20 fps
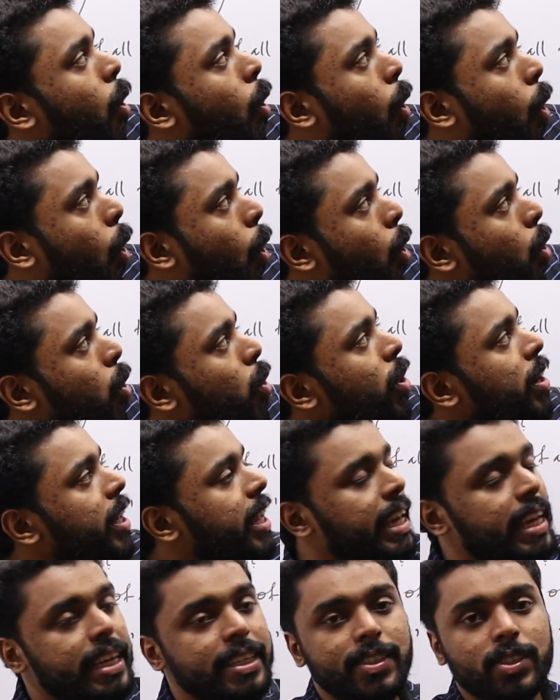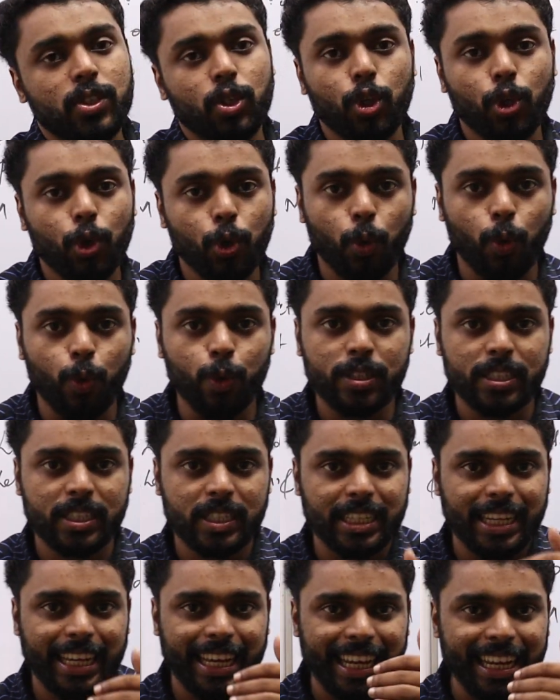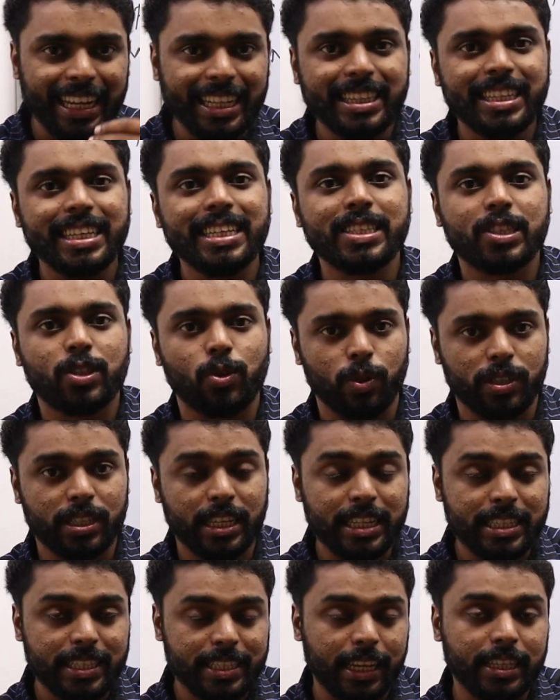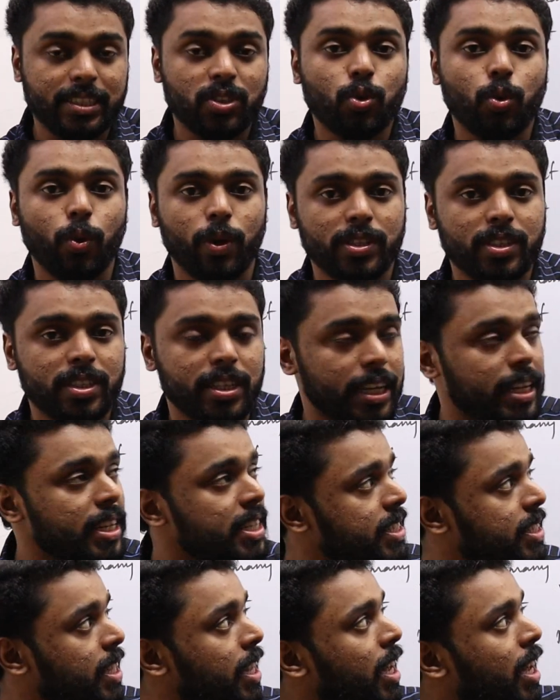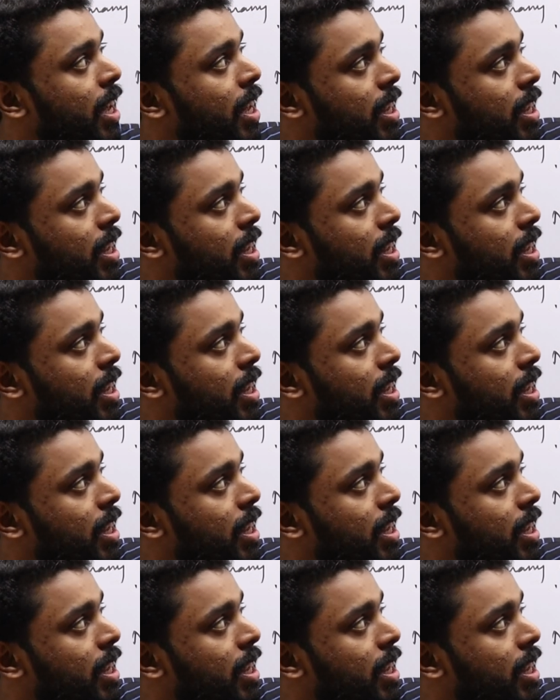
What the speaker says: or is used in this question, in such questions,